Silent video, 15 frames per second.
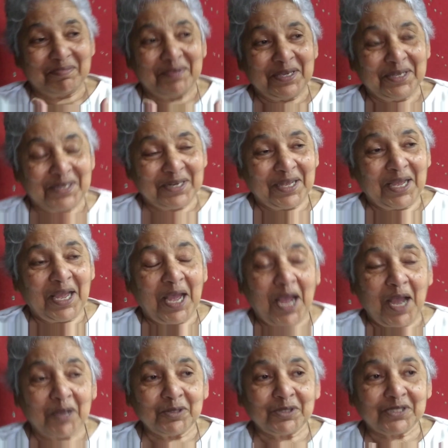been
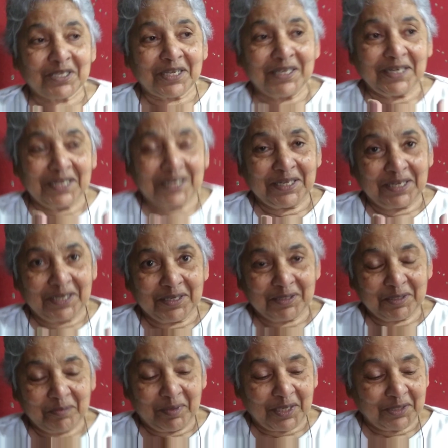outside
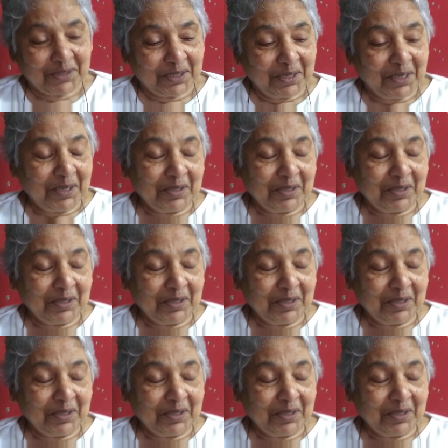India. The